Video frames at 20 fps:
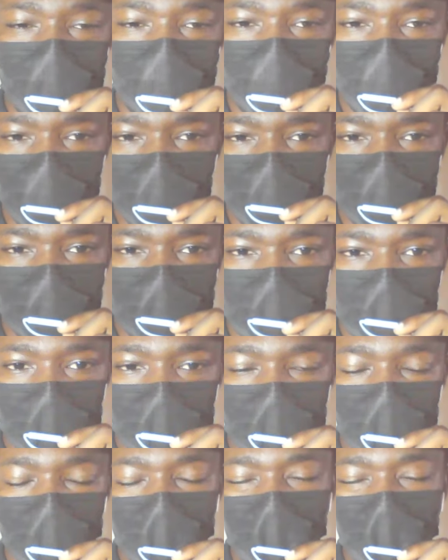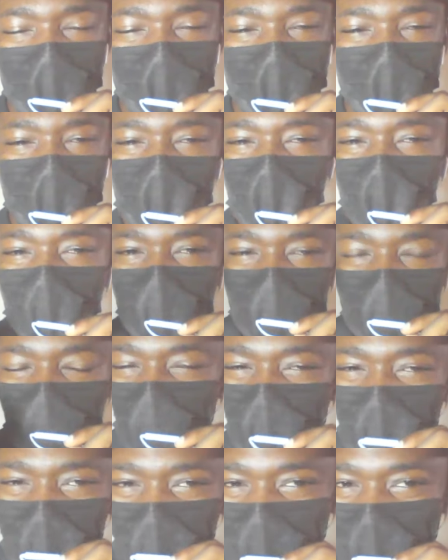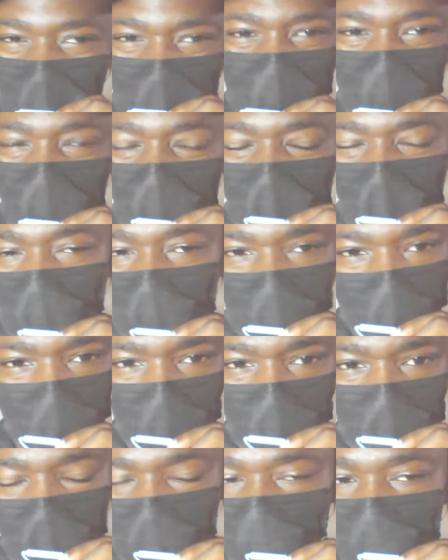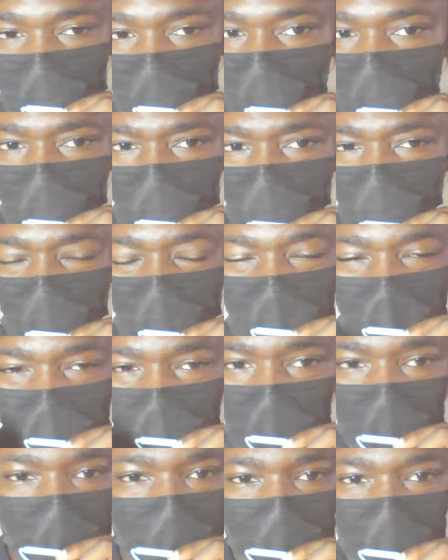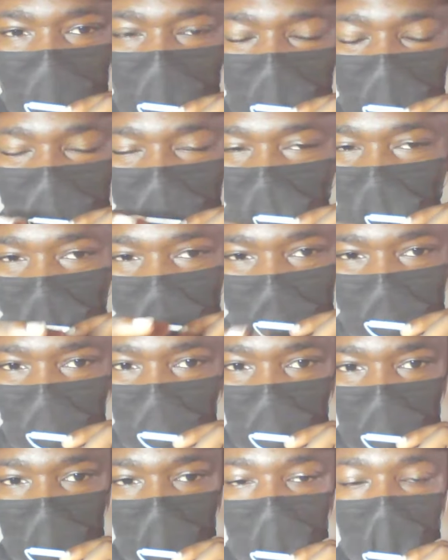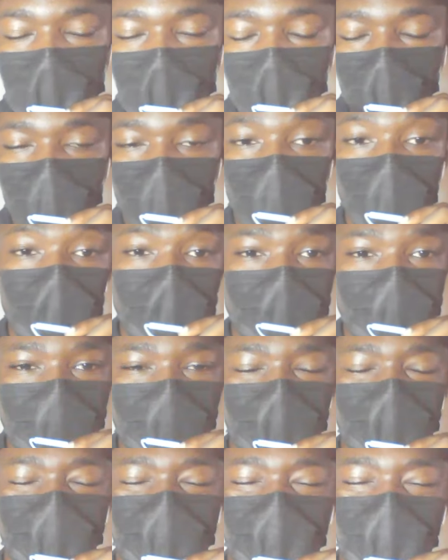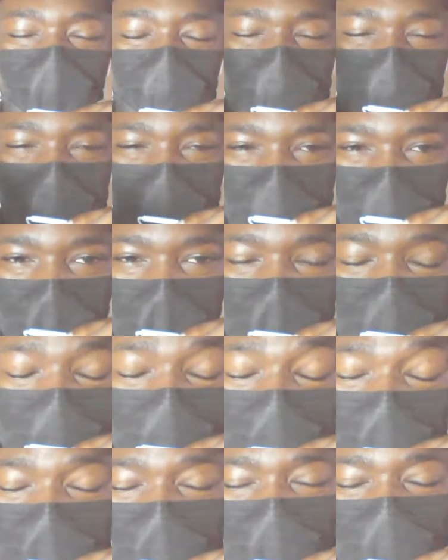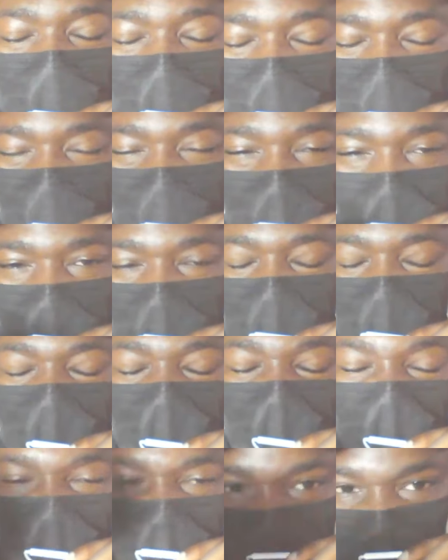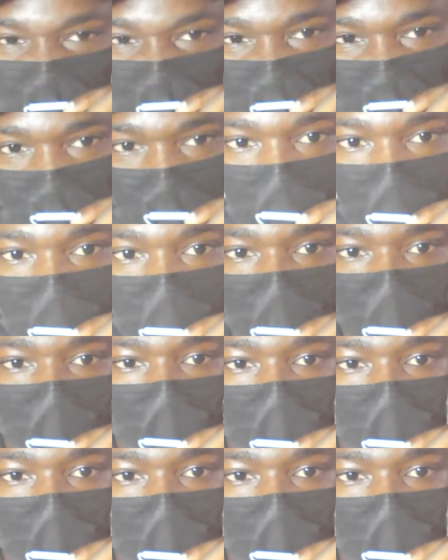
please come and say, bring your dear Ghana for here to see you, Ghana for you here, dear. We need the priority that Ghanaians needs.